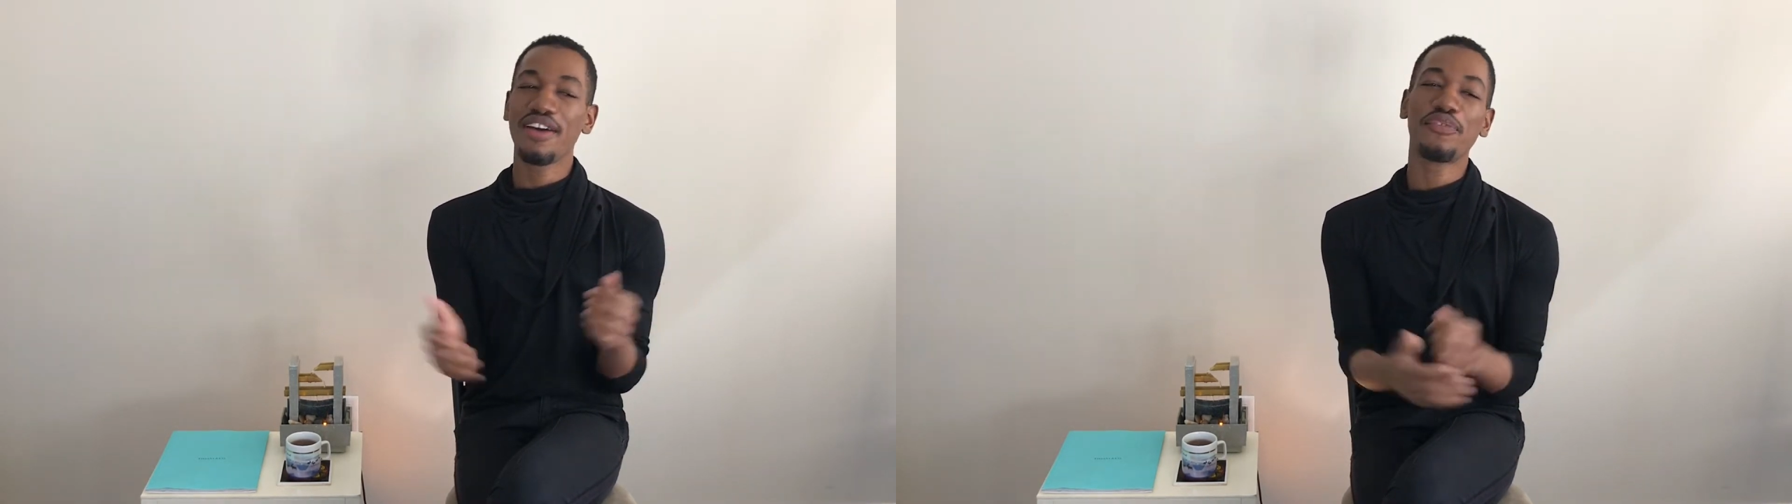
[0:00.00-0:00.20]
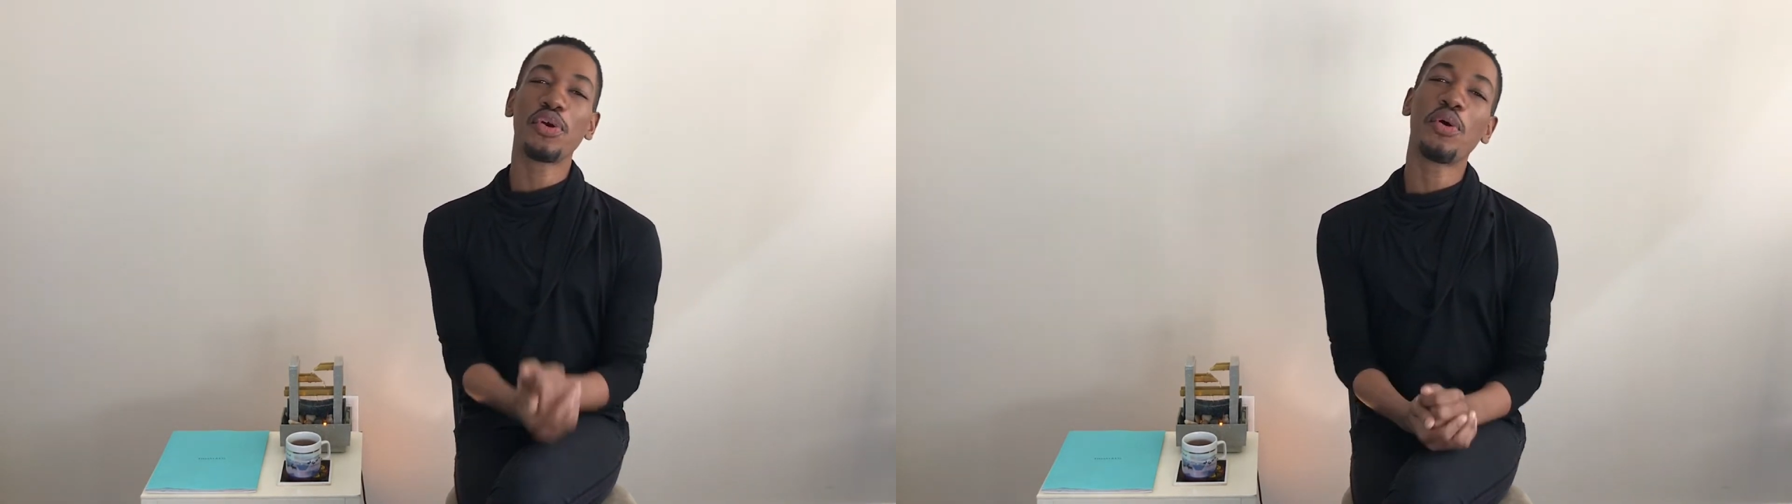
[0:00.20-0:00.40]

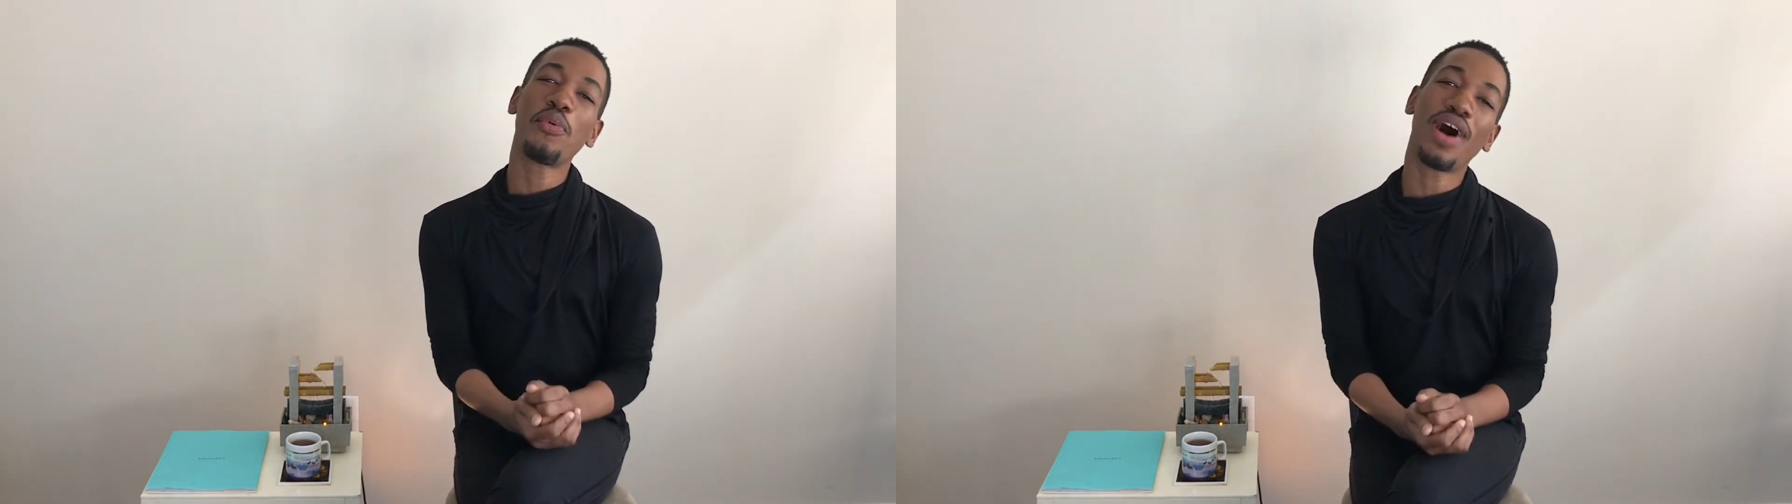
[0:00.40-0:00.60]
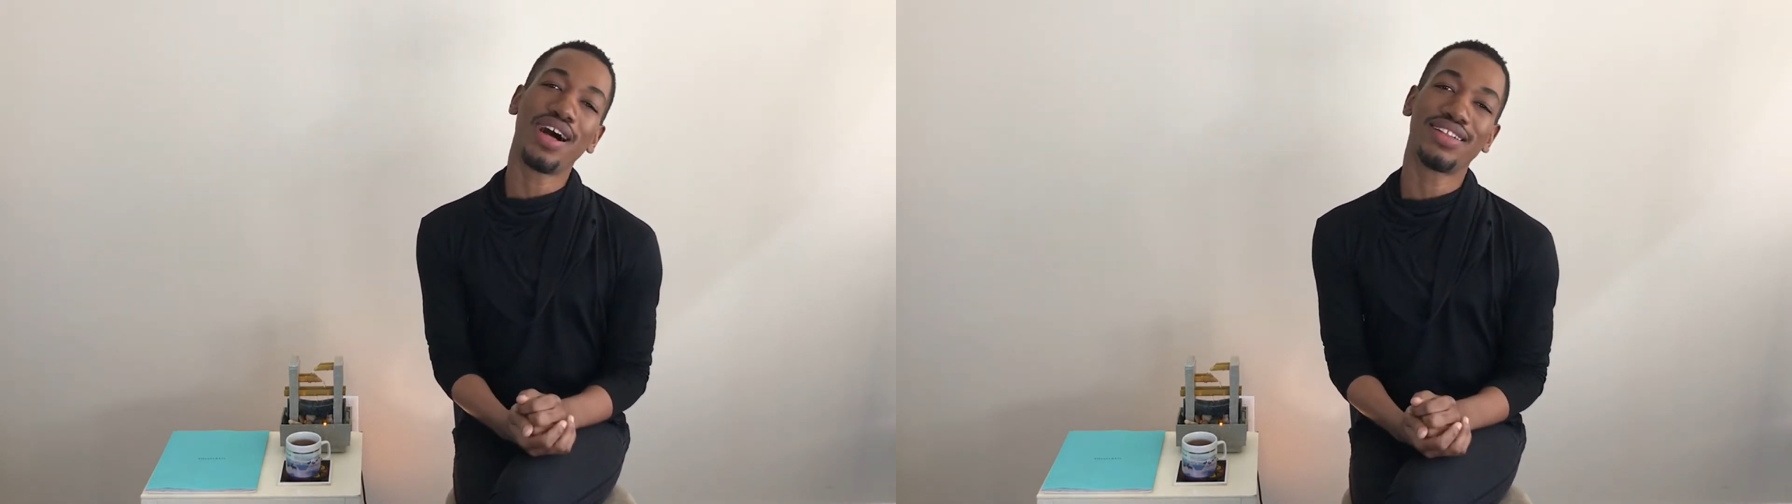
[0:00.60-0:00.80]
for a
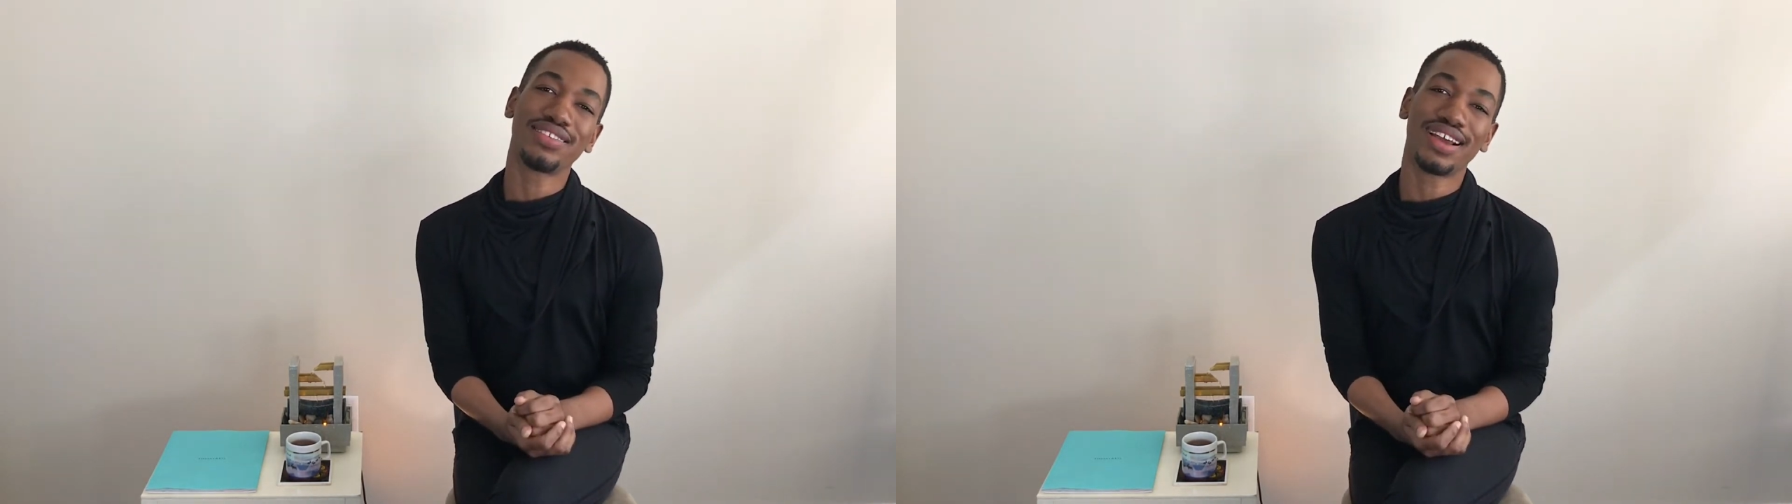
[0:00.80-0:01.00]
while